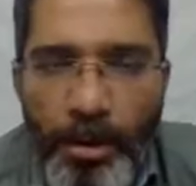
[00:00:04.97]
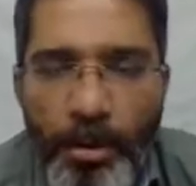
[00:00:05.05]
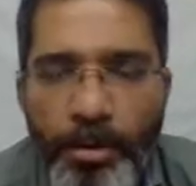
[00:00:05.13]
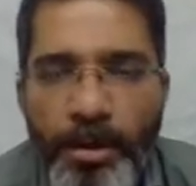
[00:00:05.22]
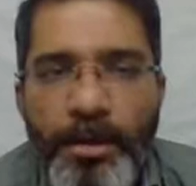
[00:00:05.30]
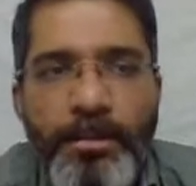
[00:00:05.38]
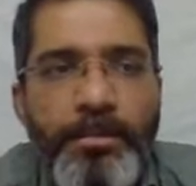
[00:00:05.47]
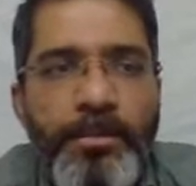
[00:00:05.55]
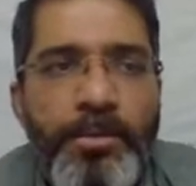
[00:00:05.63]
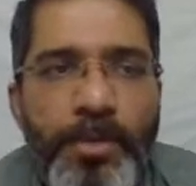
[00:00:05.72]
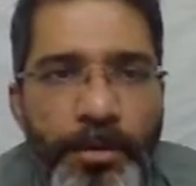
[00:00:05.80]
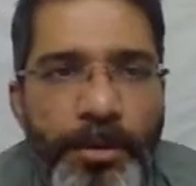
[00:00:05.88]
Okay,
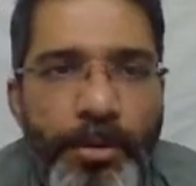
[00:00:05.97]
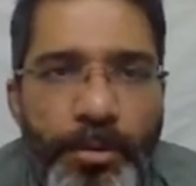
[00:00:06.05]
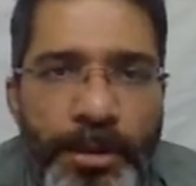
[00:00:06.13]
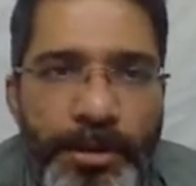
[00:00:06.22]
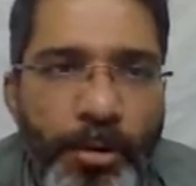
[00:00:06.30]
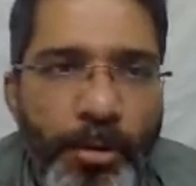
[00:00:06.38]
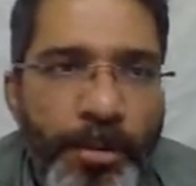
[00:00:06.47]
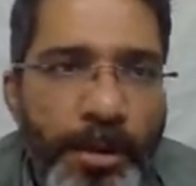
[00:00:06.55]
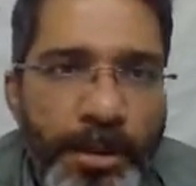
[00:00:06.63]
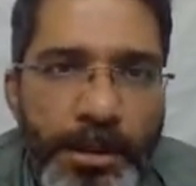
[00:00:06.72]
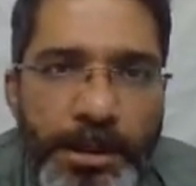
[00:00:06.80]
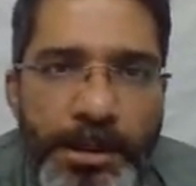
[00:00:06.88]
so our today's topic
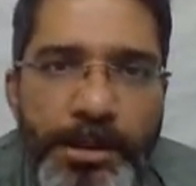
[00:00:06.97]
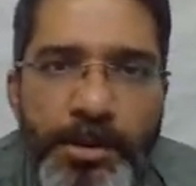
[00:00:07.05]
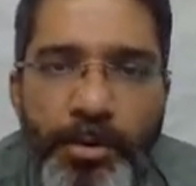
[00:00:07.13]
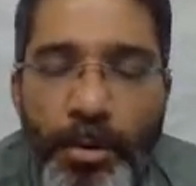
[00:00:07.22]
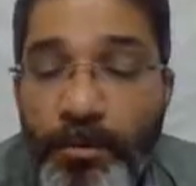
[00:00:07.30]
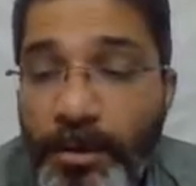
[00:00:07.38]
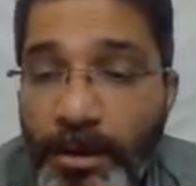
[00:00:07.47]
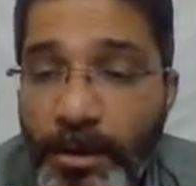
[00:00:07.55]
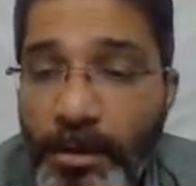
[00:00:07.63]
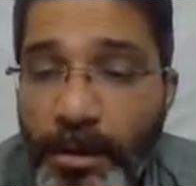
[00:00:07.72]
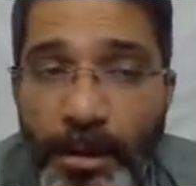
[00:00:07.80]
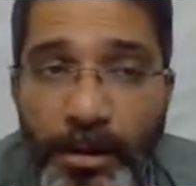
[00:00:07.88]
is
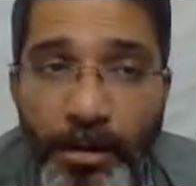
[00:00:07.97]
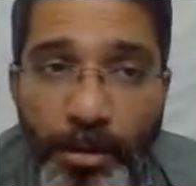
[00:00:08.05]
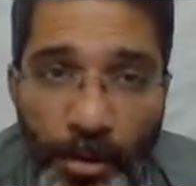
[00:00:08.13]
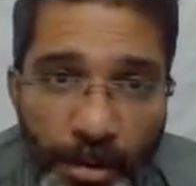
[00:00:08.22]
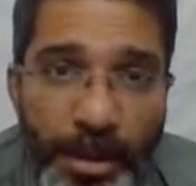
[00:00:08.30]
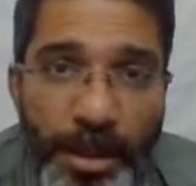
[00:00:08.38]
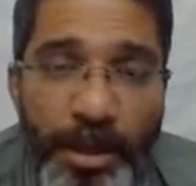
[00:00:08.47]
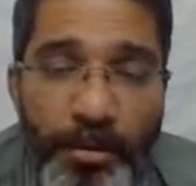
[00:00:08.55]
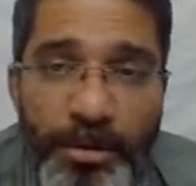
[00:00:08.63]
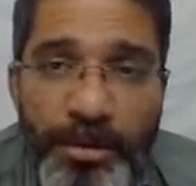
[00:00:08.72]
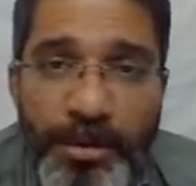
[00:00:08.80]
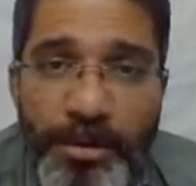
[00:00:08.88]
solving a quadratic
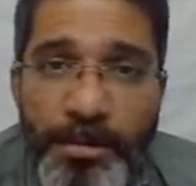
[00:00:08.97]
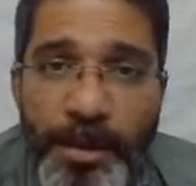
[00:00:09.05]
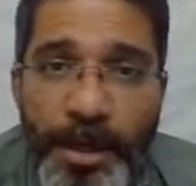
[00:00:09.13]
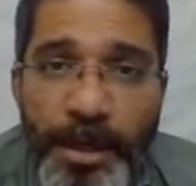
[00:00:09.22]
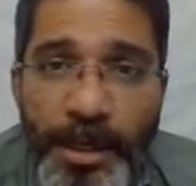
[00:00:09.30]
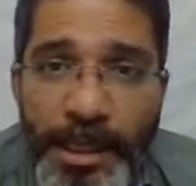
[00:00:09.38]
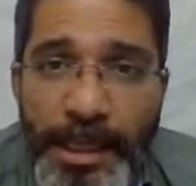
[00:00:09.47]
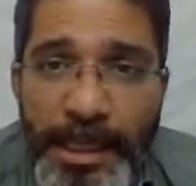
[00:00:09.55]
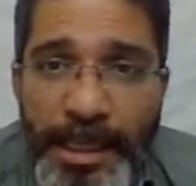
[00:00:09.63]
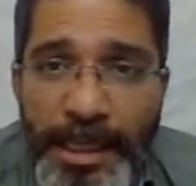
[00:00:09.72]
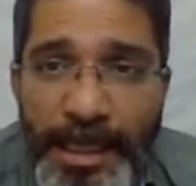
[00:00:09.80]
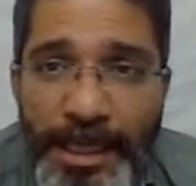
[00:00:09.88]
equation by
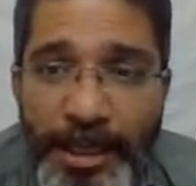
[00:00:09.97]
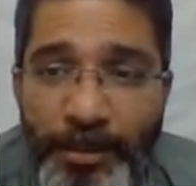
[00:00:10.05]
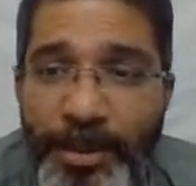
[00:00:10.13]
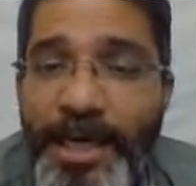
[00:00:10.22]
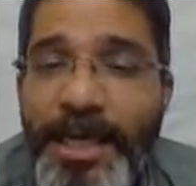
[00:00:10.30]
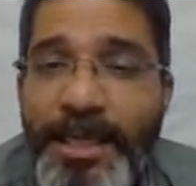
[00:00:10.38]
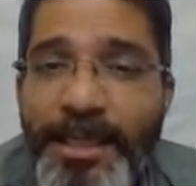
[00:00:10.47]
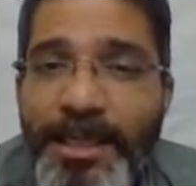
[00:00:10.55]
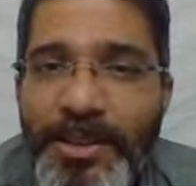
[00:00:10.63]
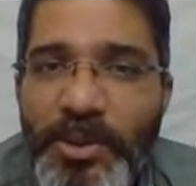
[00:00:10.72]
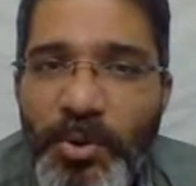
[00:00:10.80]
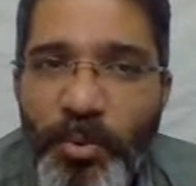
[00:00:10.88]
completing the
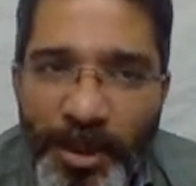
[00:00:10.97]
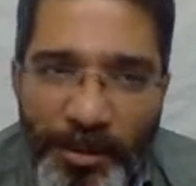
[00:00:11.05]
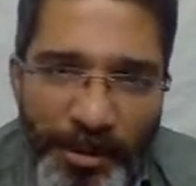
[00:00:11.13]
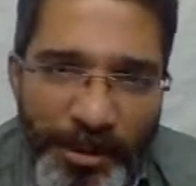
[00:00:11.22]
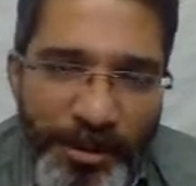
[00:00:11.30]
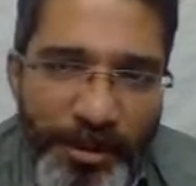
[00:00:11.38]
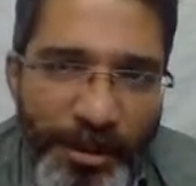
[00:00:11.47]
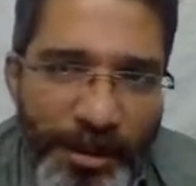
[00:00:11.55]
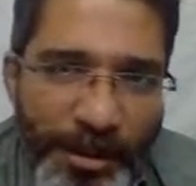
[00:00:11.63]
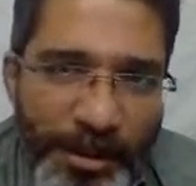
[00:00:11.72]
square method.